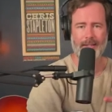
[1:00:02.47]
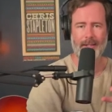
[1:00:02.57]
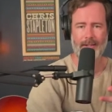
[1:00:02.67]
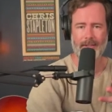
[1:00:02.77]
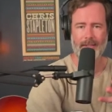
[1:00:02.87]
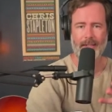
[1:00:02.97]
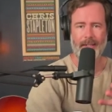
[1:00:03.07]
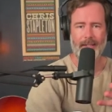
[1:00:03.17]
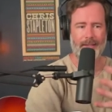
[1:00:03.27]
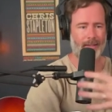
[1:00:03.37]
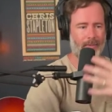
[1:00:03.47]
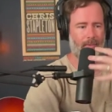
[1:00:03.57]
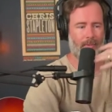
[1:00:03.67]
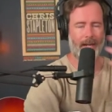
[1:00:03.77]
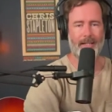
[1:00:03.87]
singer, then
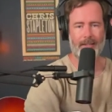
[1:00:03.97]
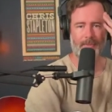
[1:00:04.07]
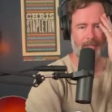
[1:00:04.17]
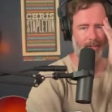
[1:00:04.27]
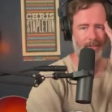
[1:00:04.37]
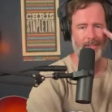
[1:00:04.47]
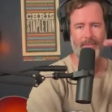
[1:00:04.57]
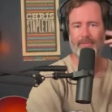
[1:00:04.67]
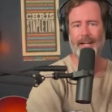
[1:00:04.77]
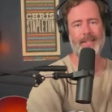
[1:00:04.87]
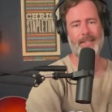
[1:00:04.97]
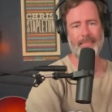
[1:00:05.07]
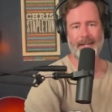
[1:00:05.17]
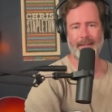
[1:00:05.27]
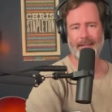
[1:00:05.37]
write some songs and find
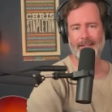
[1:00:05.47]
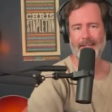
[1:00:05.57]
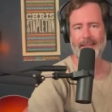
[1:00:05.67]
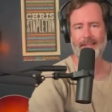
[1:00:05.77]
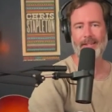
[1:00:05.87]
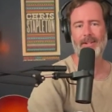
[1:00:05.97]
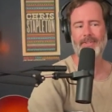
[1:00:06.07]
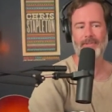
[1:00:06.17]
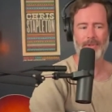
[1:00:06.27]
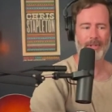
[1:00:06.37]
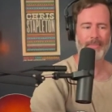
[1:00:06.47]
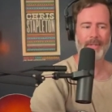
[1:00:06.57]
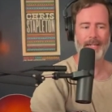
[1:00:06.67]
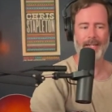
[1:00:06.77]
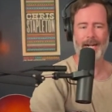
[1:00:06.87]
somebody that can sing the songs for you.
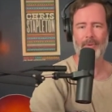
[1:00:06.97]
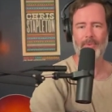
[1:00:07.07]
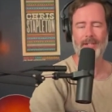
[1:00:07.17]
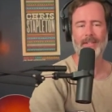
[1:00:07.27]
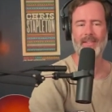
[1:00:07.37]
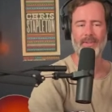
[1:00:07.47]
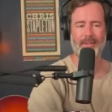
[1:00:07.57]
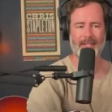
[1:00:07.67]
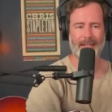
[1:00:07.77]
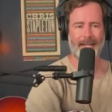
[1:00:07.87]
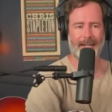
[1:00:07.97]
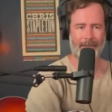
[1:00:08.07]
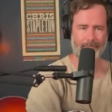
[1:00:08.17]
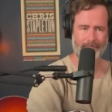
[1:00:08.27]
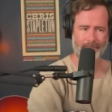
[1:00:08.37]
But I wanted to do this
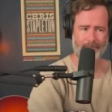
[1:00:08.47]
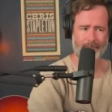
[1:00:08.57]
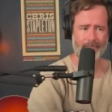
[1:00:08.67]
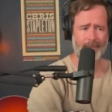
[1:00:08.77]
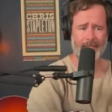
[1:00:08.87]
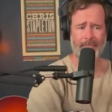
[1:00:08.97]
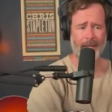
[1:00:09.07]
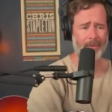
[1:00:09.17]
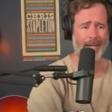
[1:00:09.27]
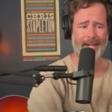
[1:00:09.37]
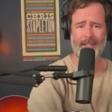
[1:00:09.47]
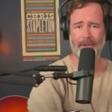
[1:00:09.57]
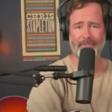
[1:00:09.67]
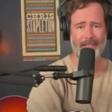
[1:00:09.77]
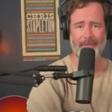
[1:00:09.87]
live. By the way, how do y'all
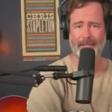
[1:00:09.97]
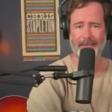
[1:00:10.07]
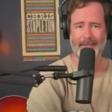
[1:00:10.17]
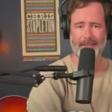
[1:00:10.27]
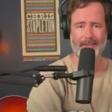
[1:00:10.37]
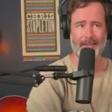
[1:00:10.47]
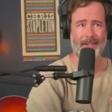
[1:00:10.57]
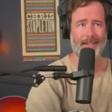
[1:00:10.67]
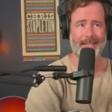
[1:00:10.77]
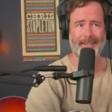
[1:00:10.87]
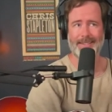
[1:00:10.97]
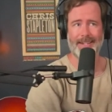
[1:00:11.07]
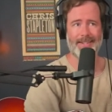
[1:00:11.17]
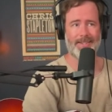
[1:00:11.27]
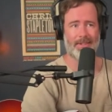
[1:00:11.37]
feel about this? Do y'all like this
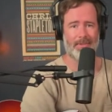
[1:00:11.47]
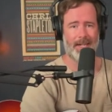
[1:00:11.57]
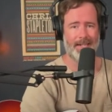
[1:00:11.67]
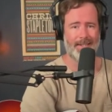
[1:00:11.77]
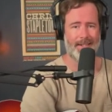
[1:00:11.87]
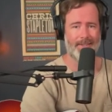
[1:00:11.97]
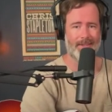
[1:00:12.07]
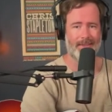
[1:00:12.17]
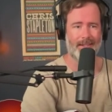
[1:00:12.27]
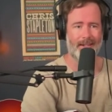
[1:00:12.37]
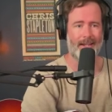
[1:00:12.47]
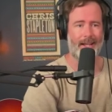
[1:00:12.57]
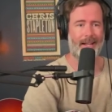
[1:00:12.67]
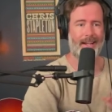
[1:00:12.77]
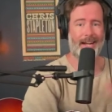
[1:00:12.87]
kind of songwriting session thing?
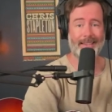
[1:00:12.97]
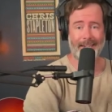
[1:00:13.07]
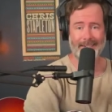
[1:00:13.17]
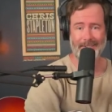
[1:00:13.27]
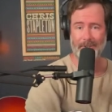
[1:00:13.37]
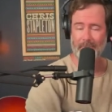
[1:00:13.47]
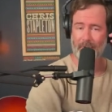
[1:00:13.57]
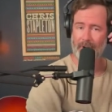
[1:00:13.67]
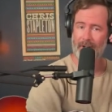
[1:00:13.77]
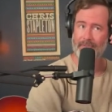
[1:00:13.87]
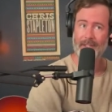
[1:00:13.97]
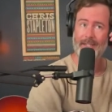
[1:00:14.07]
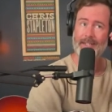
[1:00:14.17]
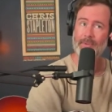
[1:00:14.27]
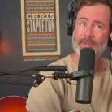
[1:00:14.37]
I'd like to do it more often
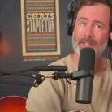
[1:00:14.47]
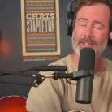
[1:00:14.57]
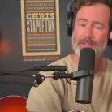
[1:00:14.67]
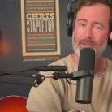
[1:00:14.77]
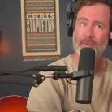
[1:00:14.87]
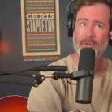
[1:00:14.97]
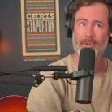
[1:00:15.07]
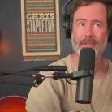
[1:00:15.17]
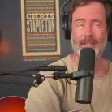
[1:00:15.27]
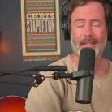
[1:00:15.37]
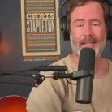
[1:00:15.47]
because I really do want